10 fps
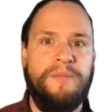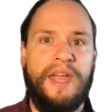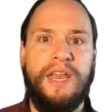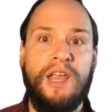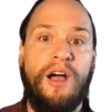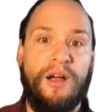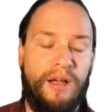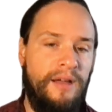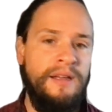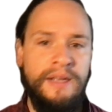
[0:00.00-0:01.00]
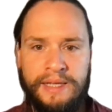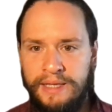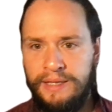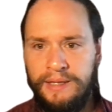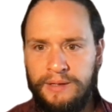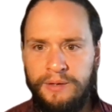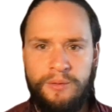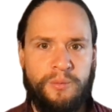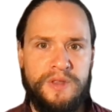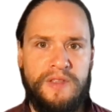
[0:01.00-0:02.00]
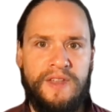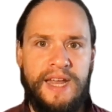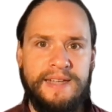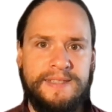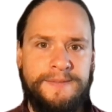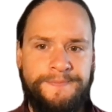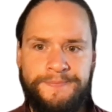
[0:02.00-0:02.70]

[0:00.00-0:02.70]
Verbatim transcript: and young within the nest.